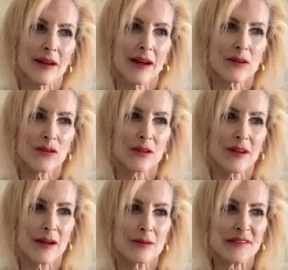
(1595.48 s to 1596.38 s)

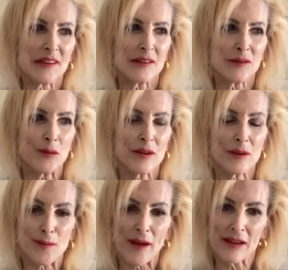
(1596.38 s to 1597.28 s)
actually, I would say it's more in
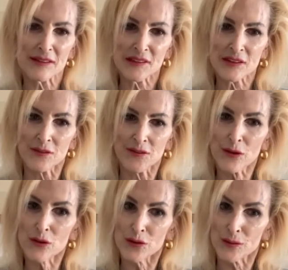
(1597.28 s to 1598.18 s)
the past and the
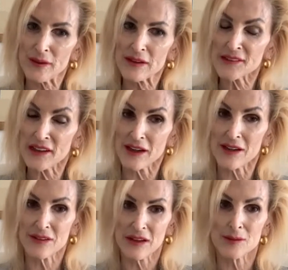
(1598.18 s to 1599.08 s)
future because I
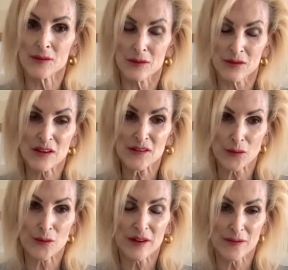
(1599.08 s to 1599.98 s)
haven't, I'm just
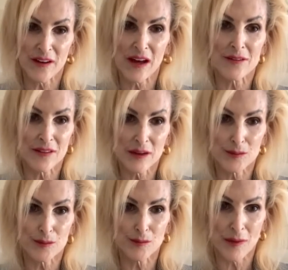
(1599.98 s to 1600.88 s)

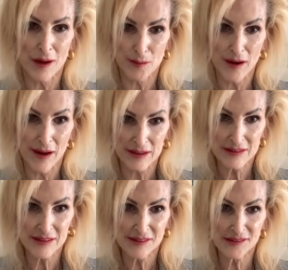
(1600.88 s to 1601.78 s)
reviving my
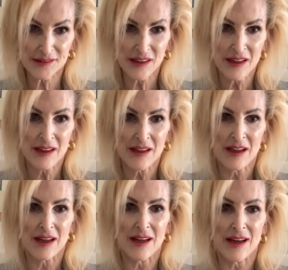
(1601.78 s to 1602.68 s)
practice.
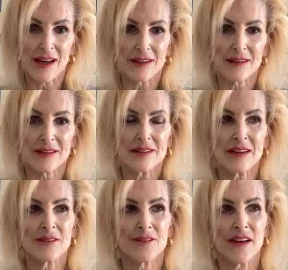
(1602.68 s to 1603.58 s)
And
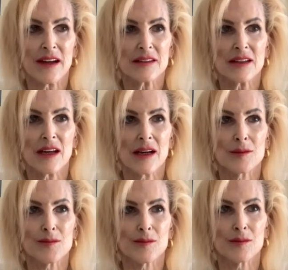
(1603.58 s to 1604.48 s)
in fact,
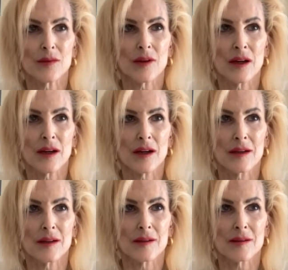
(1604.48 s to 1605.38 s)
I'm, uh,